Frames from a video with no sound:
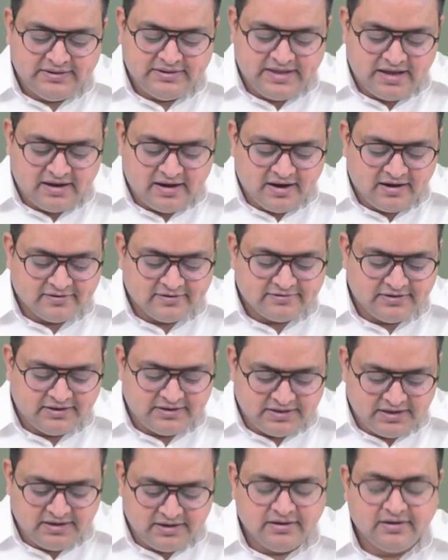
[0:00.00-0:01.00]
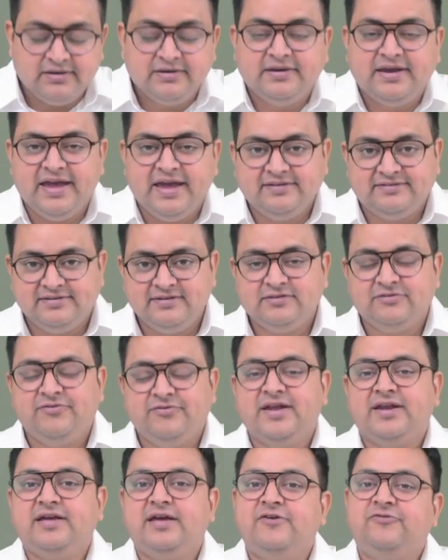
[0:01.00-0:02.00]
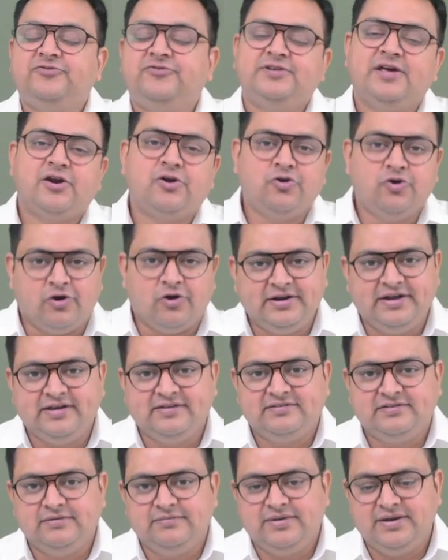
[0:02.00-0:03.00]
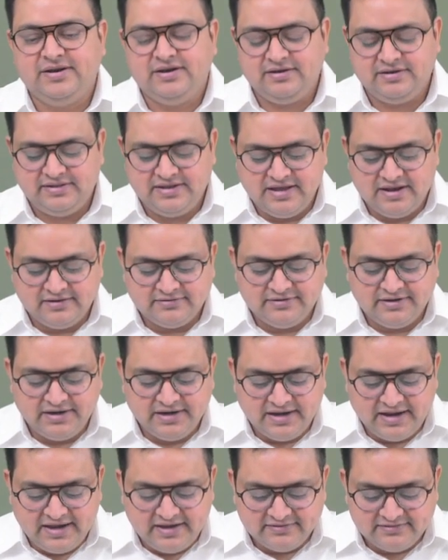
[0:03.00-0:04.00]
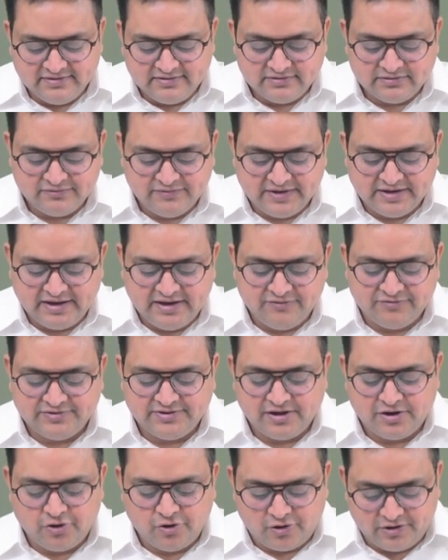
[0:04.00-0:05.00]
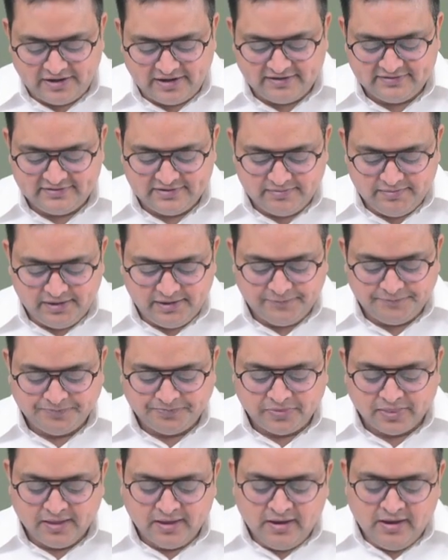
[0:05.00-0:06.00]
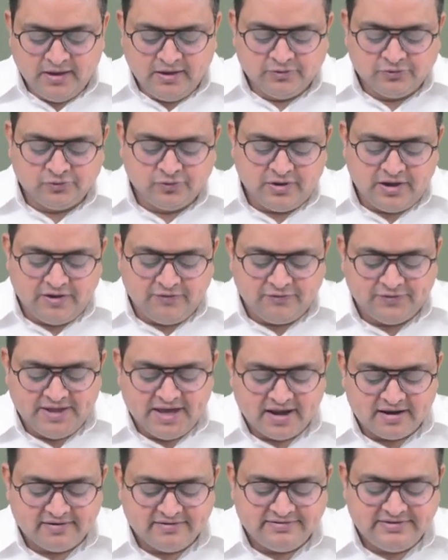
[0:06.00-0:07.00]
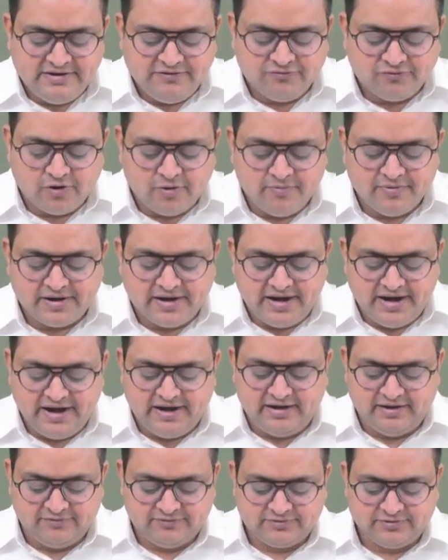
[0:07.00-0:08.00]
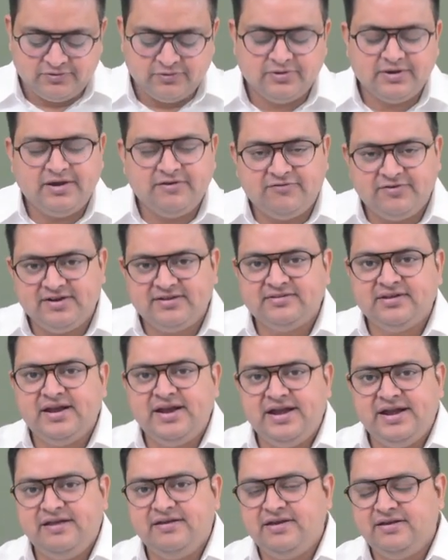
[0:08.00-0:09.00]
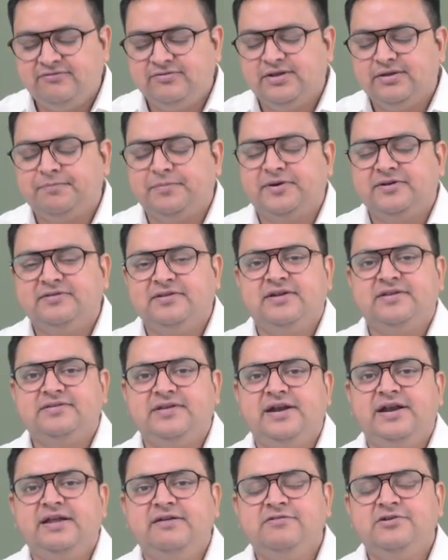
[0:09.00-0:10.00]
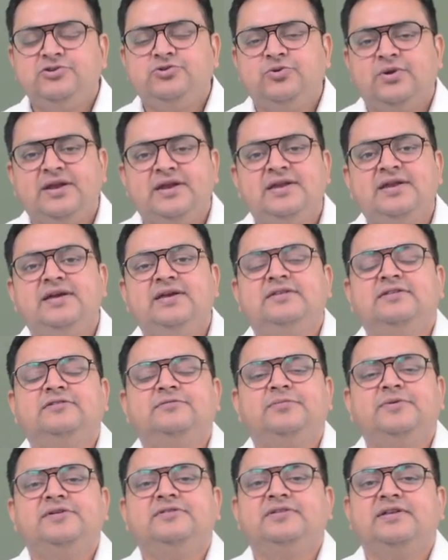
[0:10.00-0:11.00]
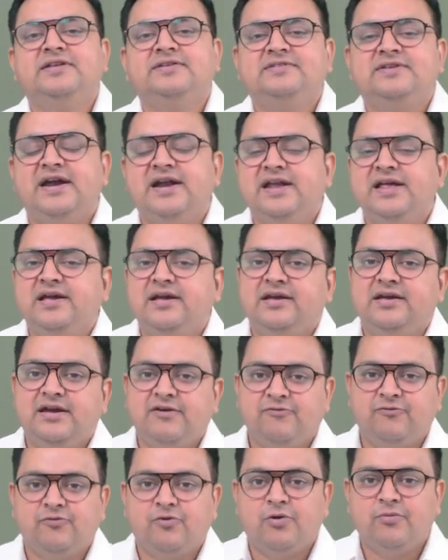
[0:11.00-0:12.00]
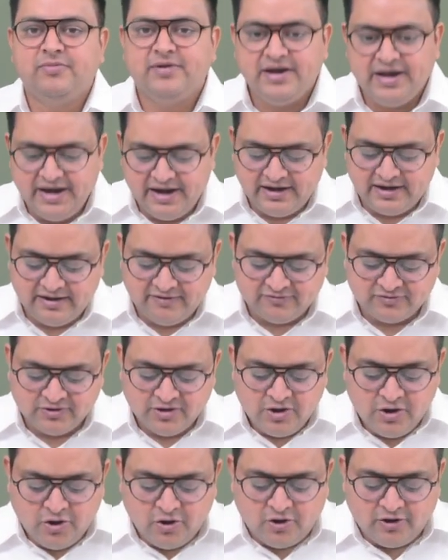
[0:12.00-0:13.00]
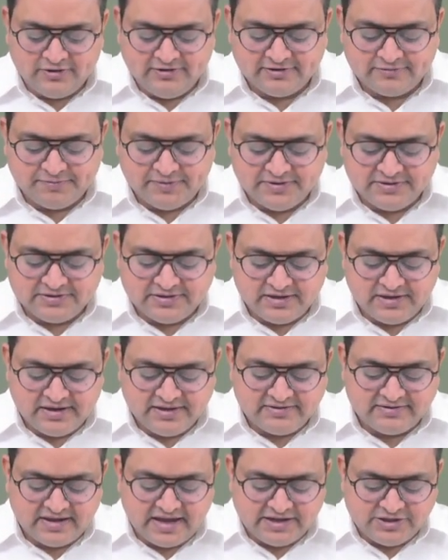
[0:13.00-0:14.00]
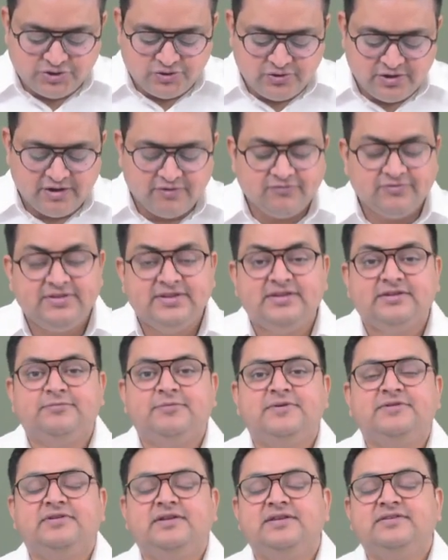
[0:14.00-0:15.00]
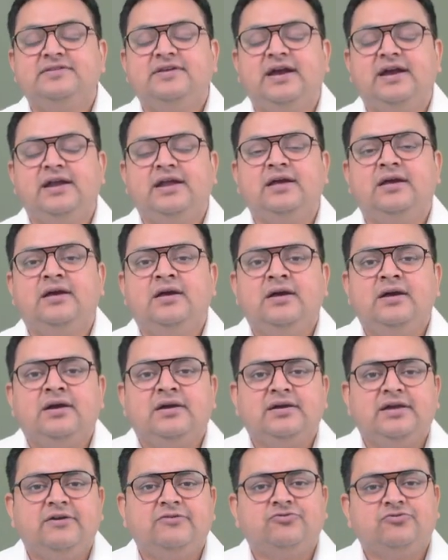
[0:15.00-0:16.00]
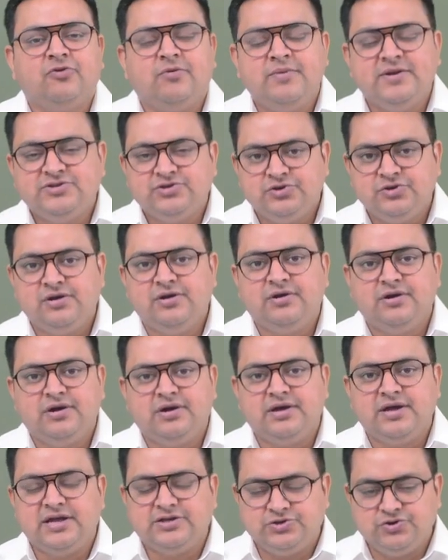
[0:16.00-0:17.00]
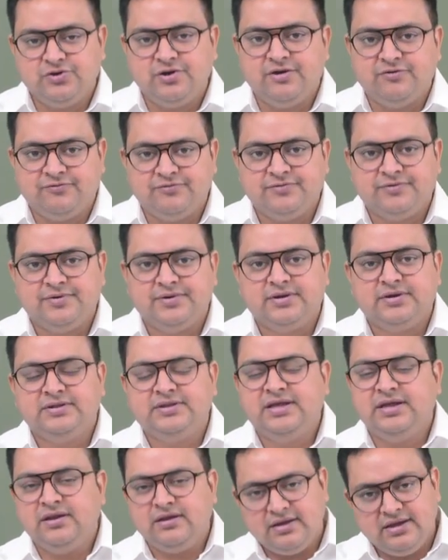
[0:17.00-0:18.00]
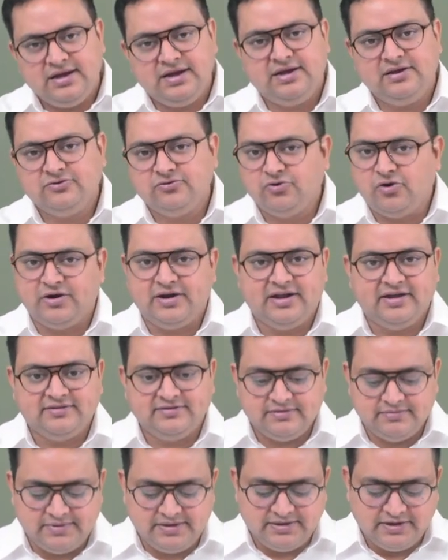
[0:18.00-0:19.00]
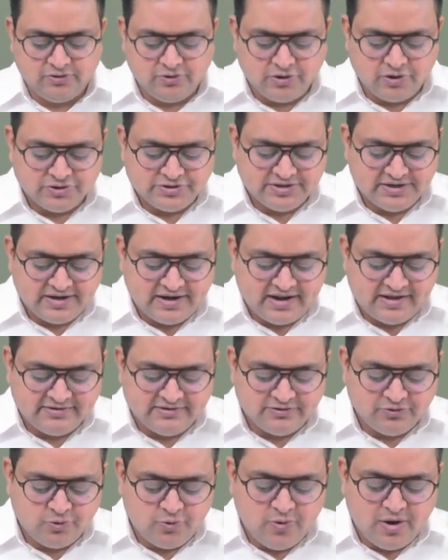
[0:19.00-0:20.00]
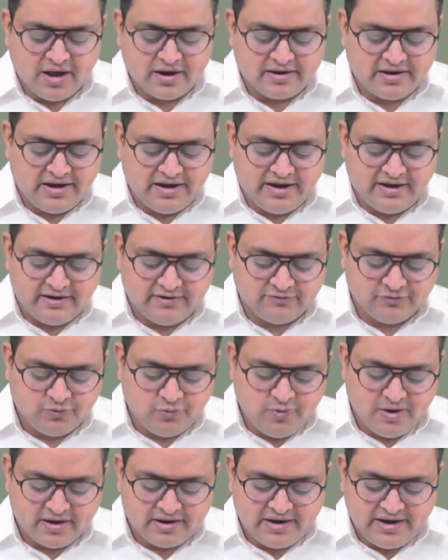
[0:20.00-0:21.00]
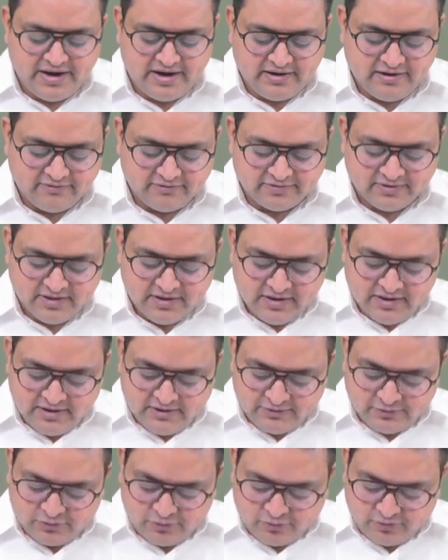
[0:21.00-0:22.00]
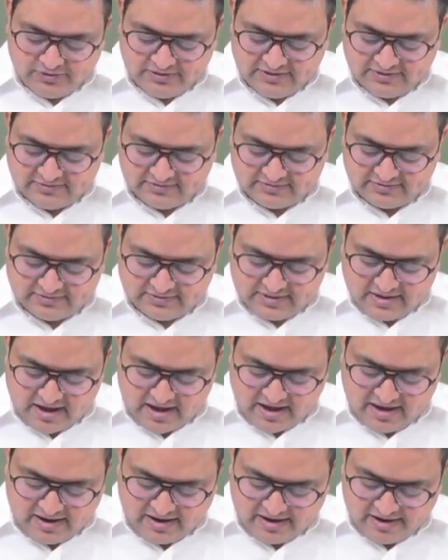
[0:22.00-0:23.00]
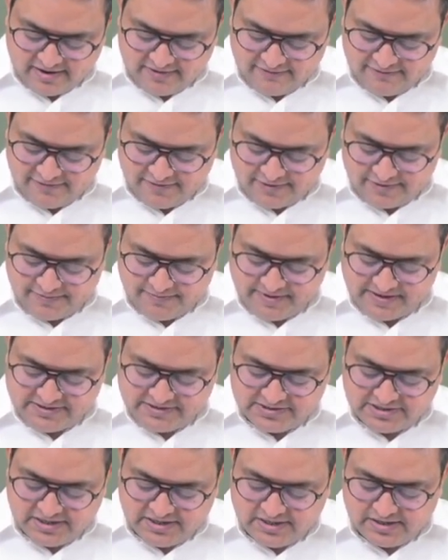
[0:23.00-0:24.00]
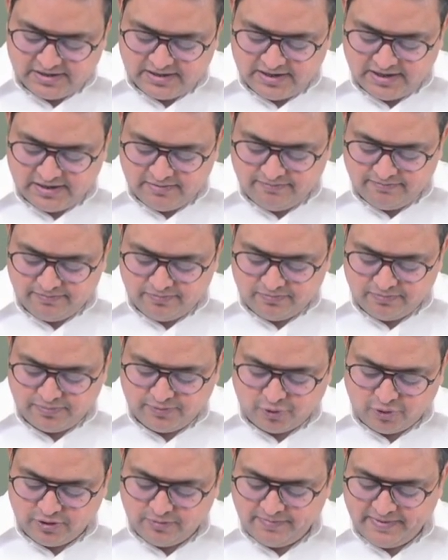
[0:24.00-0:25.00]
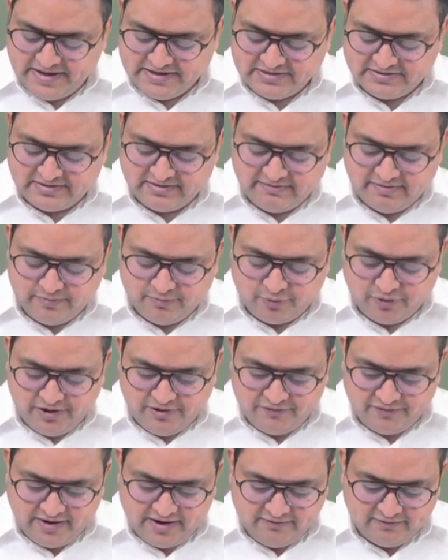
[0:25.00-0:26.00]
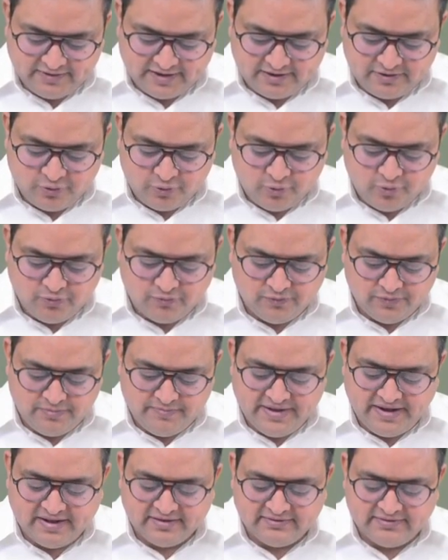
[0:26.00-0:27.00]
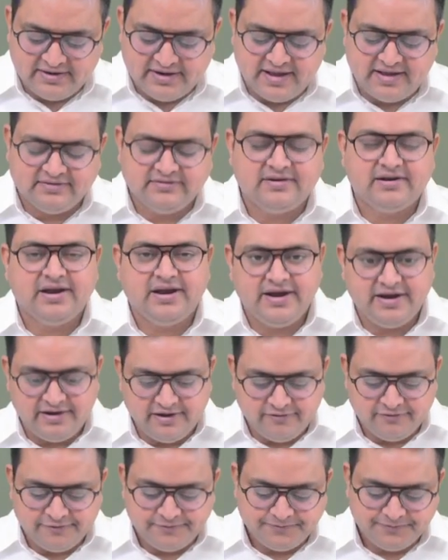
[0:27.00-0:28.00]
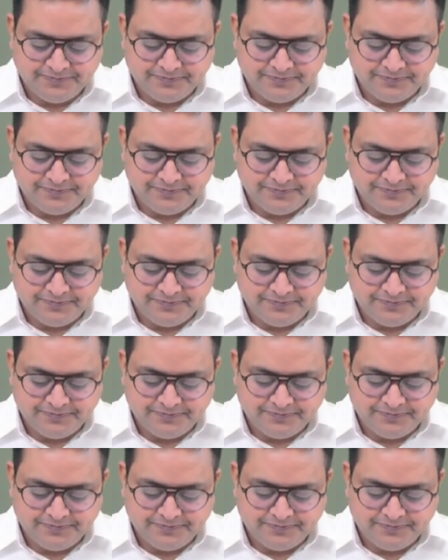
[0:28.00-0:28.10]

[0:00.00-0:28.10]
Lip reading: there are certain cases where gifts are not taxable. There are certain cases when gifts are not taxable. So if they are received from relatives, so if it is if the person is individual and this person is getting gift from relatives, or this person is HUF, this person is getting gifts from HUF, then it is not taxable. Now the question arises, who are relatives? So this I have mentioned on page 7.5, that who will be considered as the relative.